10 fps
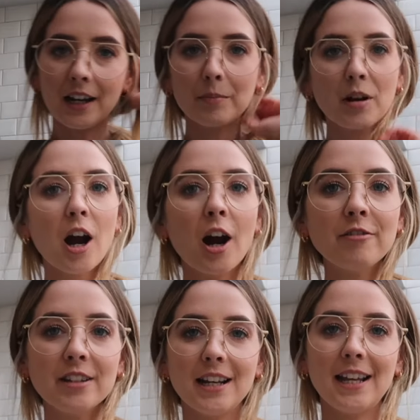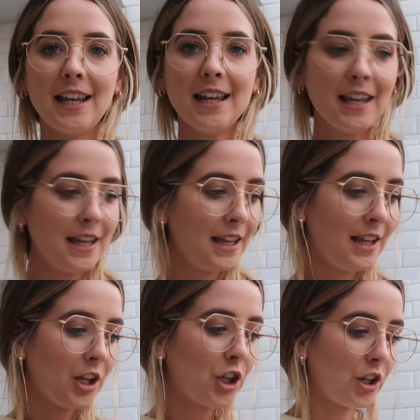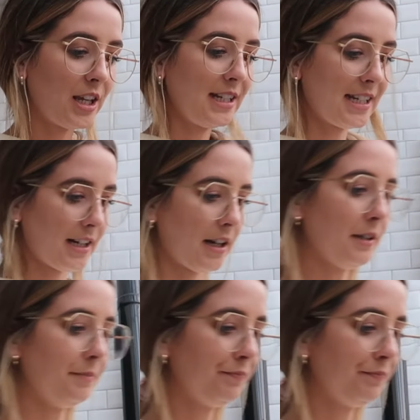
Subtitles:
am currently cooking dinner,